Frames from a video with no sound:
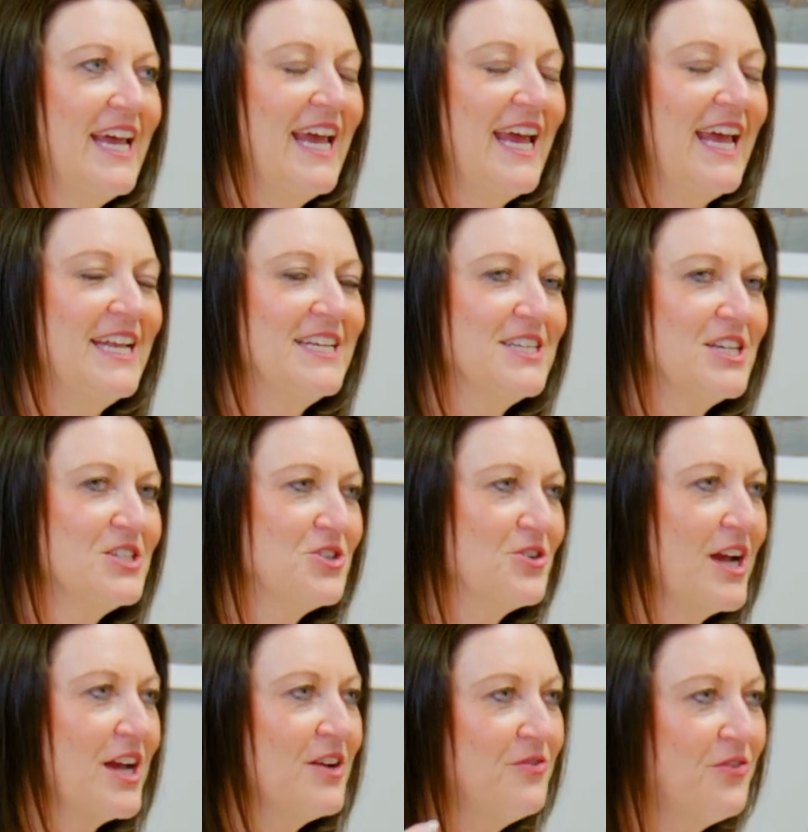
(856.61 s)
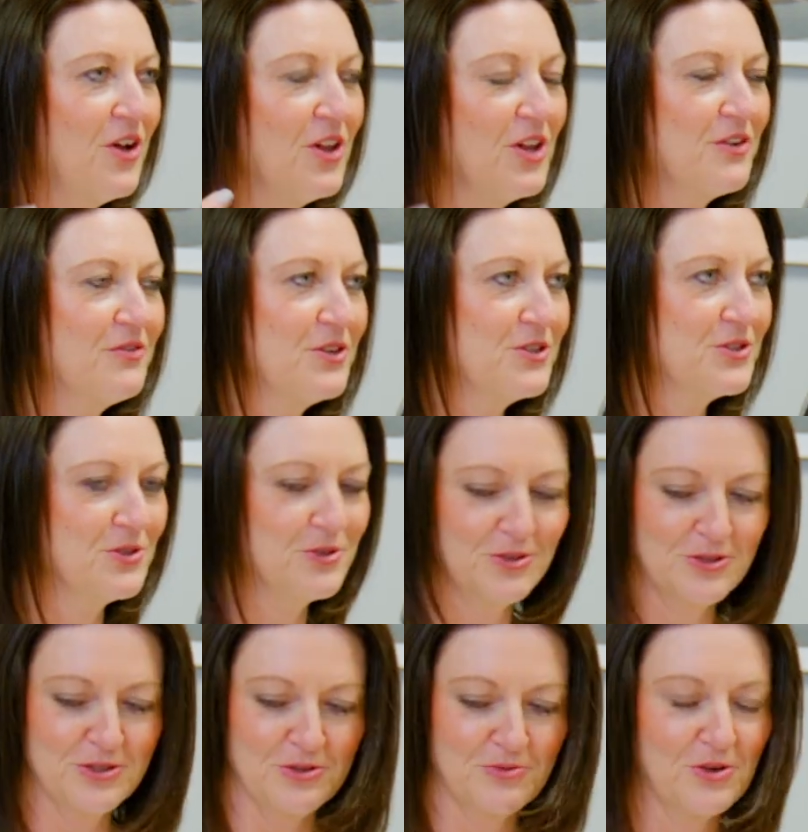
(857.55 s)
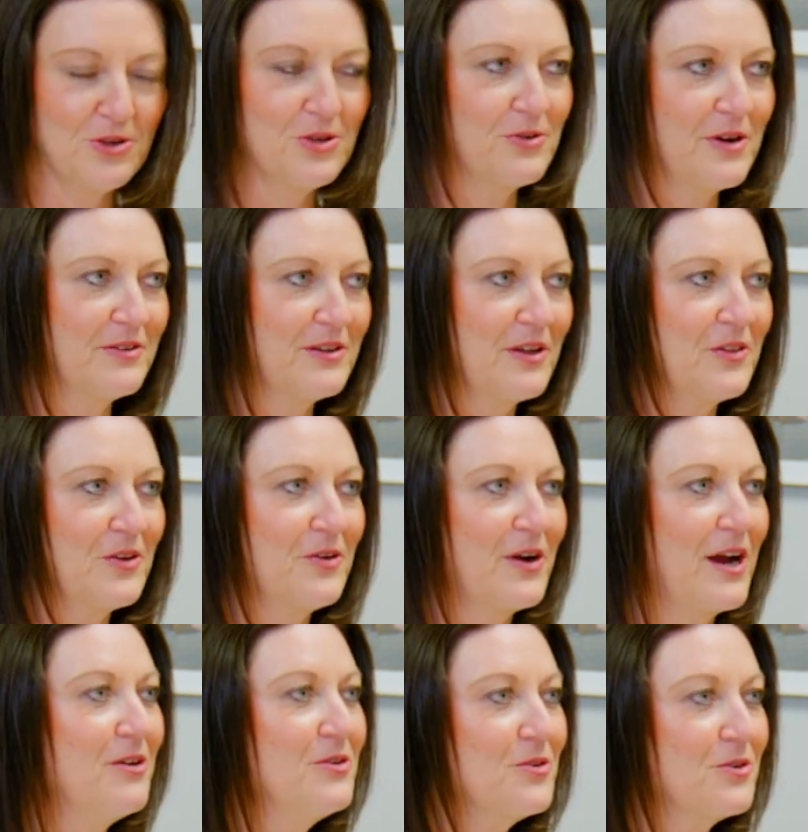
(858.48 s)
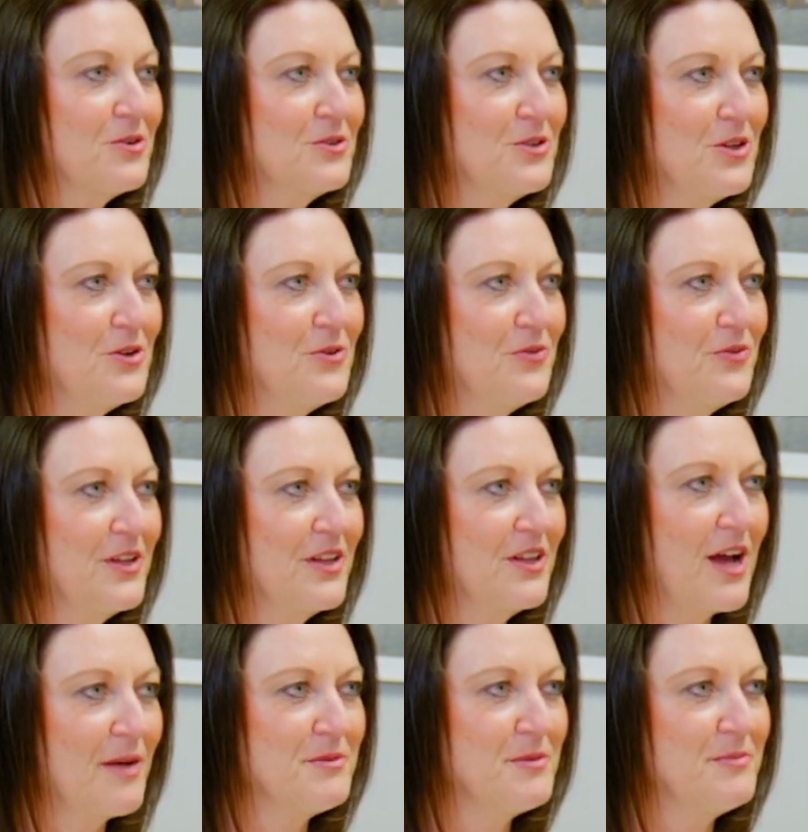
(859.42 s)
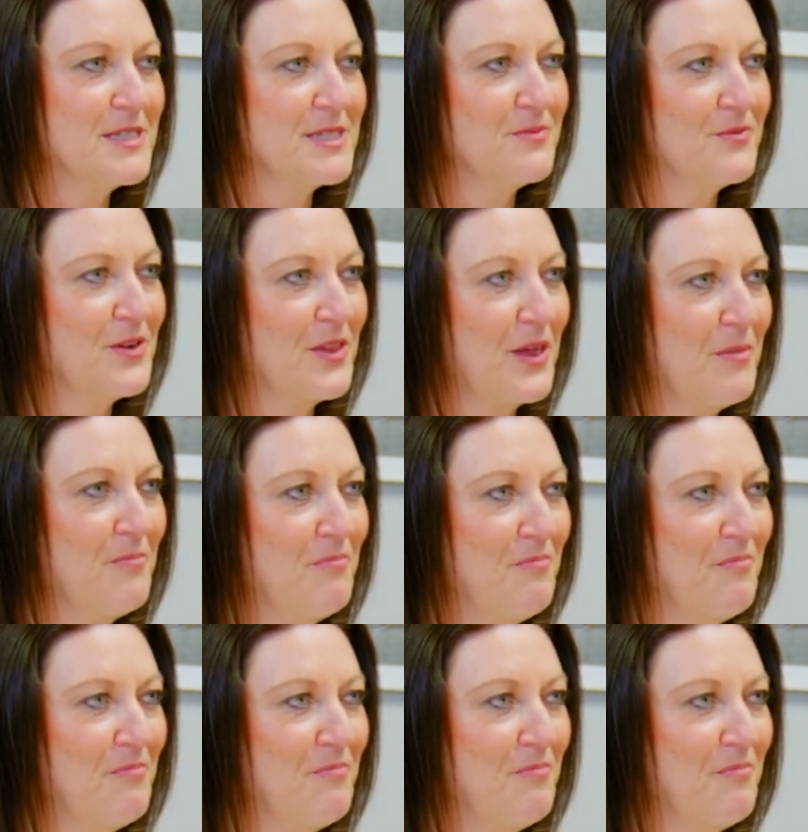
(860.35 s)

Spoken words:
And does your head fall off your shoulders and roll around on the ground, or do you feel optimism for them?